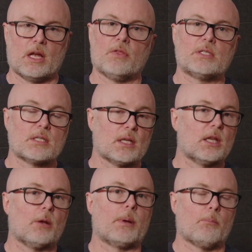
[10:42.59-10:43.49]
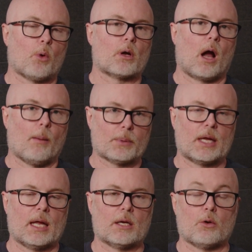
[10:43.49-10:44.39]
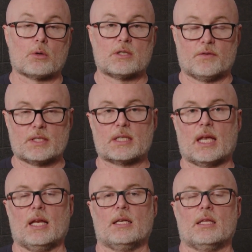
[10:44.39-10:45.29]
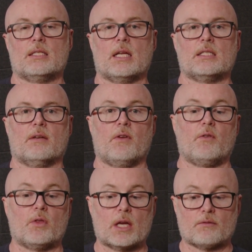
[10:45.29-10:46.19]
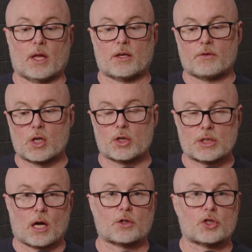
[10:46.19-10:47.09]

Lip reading: And this is a little bit more complicated or sophisticated in the sense of, if you think of like, if you go to Dr.